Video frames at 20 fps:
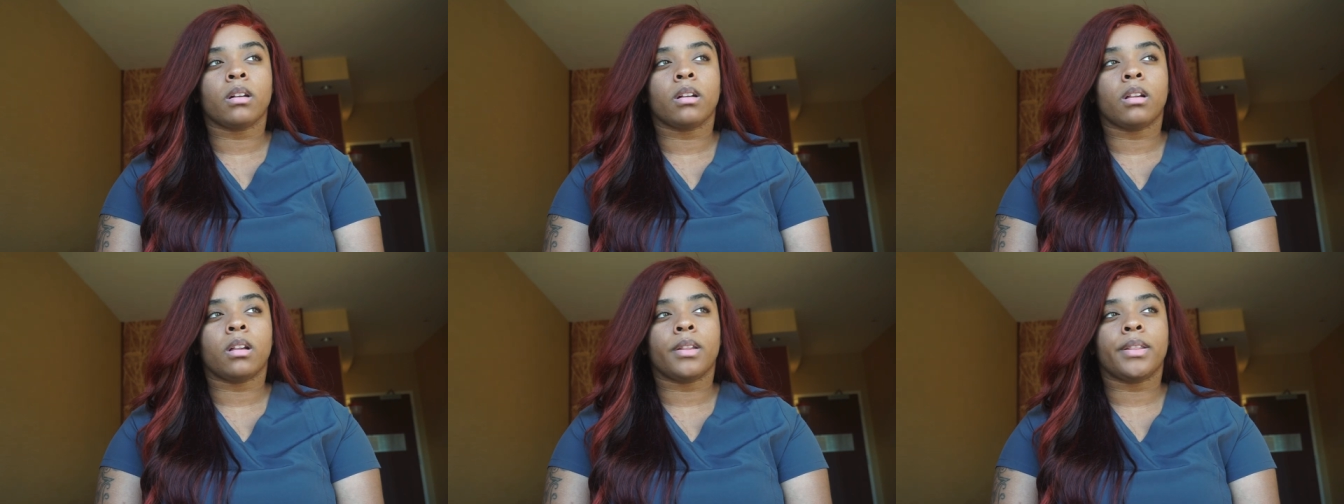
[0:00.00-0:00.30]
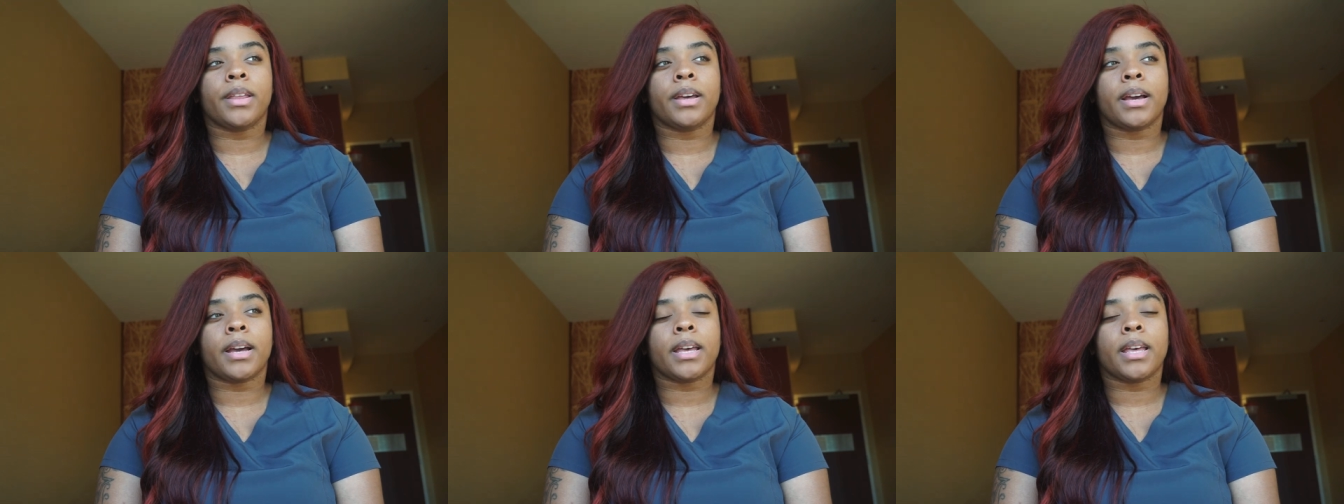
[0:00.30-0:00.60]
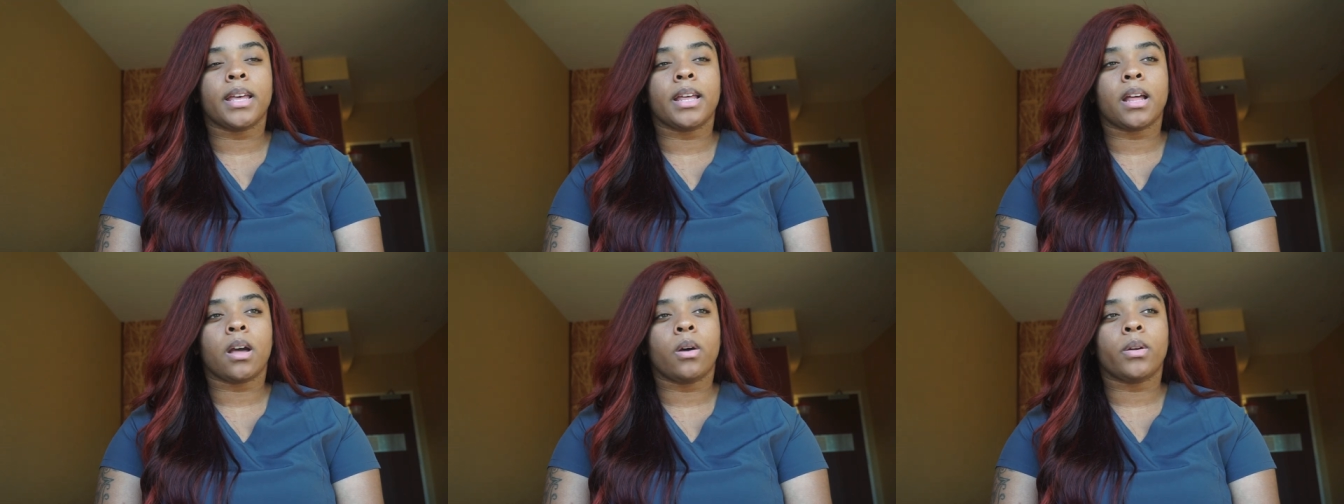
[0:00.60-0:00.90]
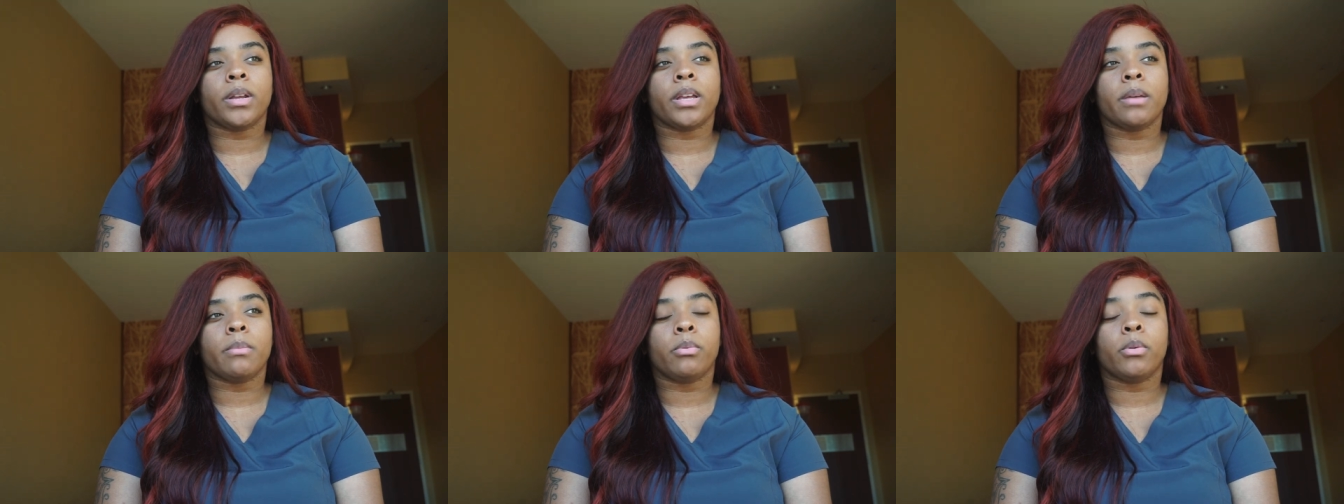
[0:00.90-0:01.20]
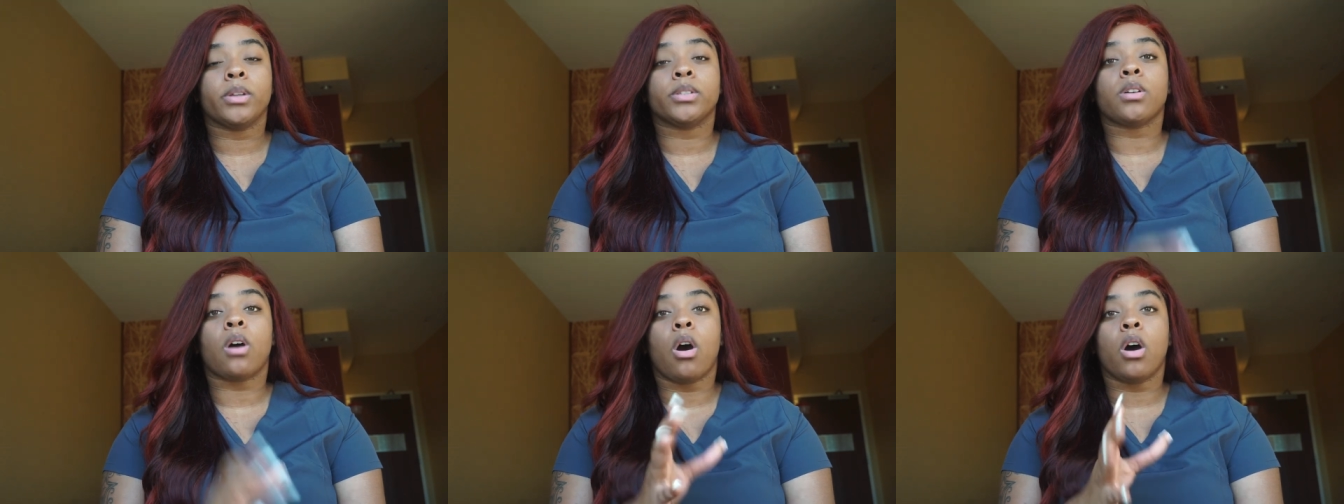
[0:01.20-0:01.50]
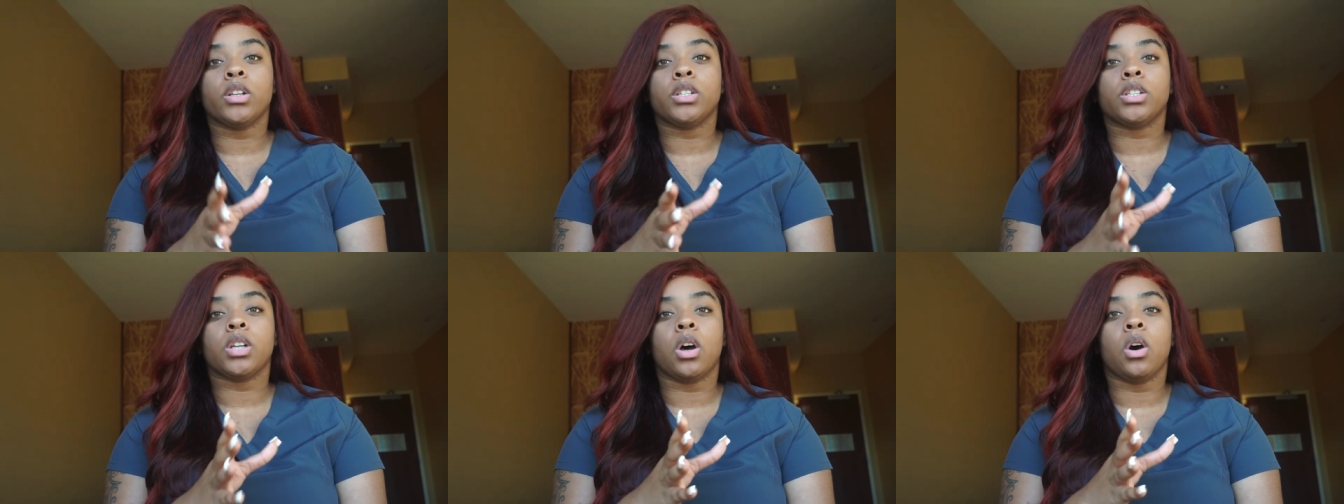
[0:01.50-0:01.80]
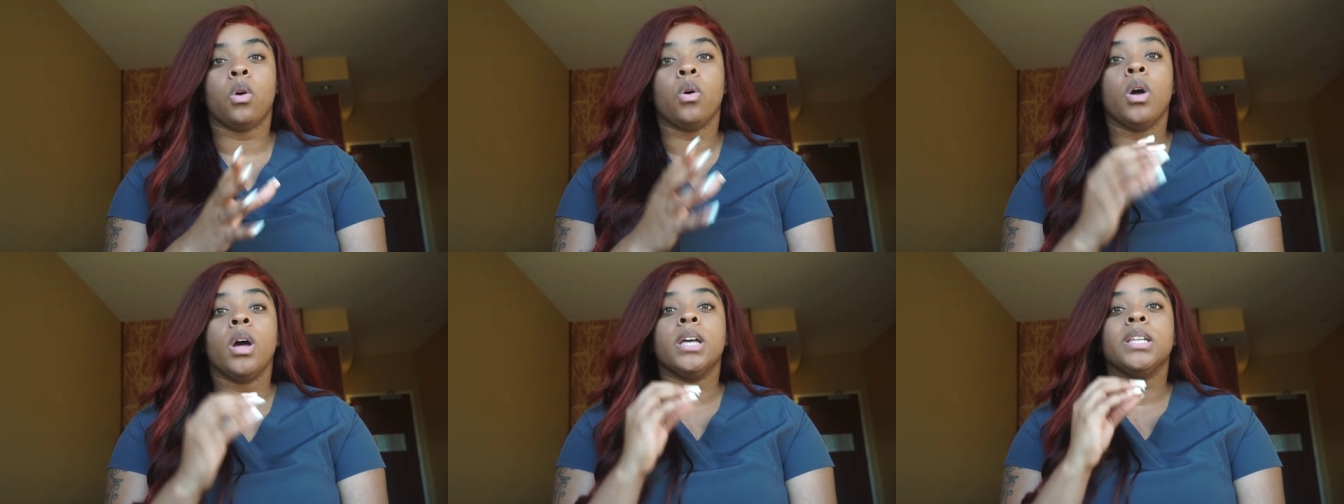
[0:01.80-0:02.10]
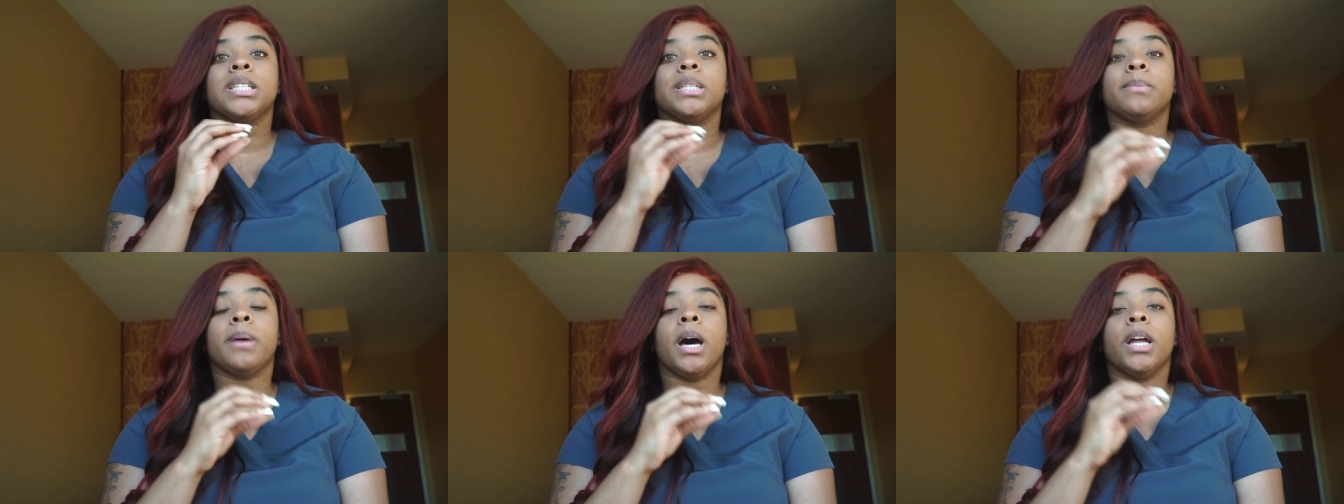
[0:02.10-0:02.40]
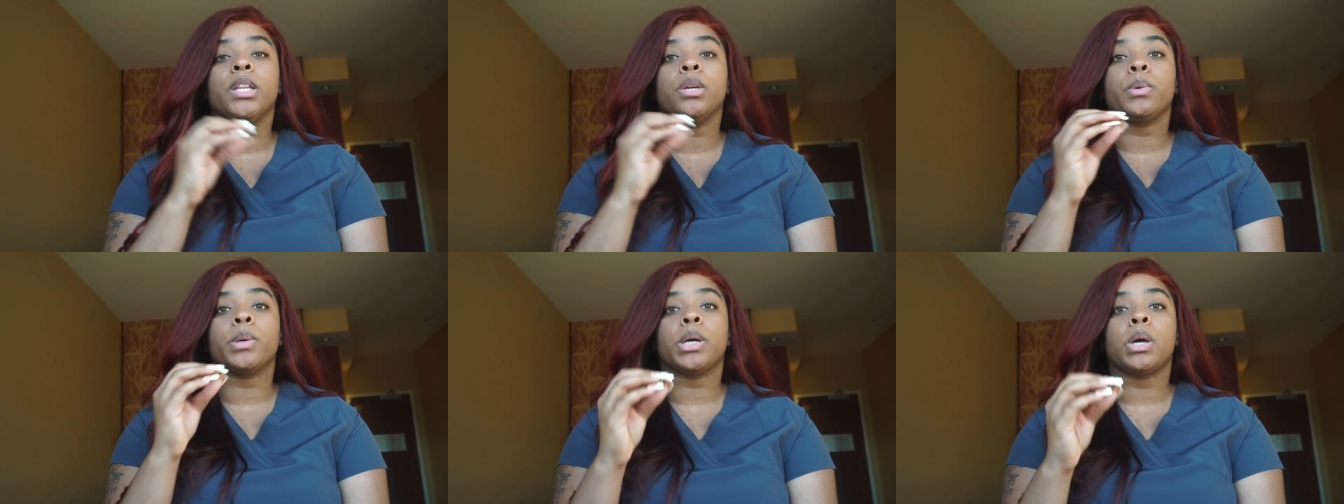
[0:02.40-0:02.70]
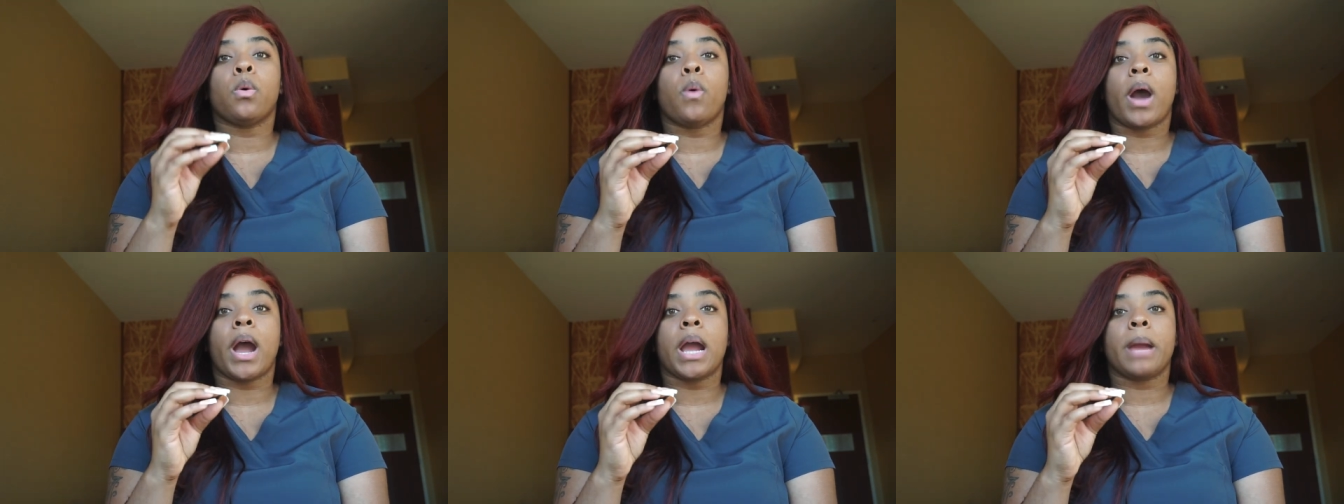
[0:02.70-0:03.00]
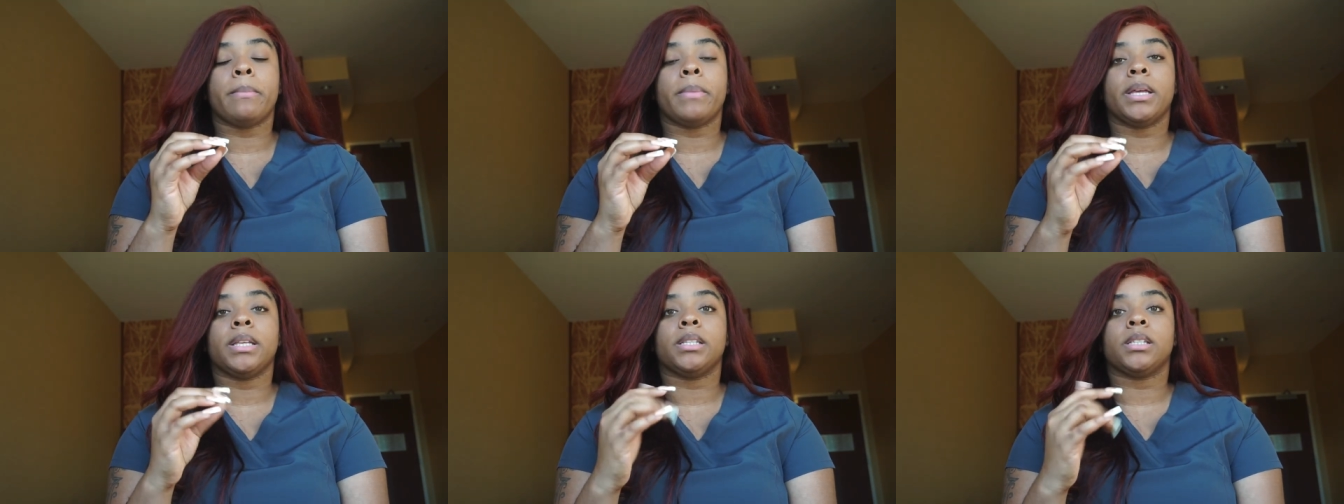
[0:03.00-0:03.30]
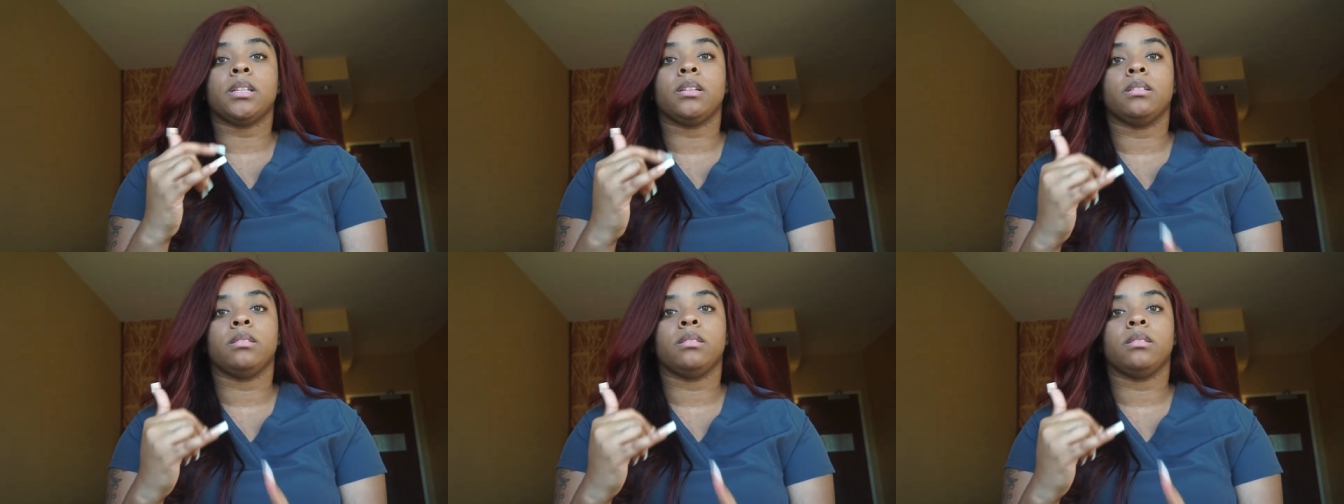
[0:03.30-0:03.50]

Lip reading: think I hit all the key points. Also, some other requirements.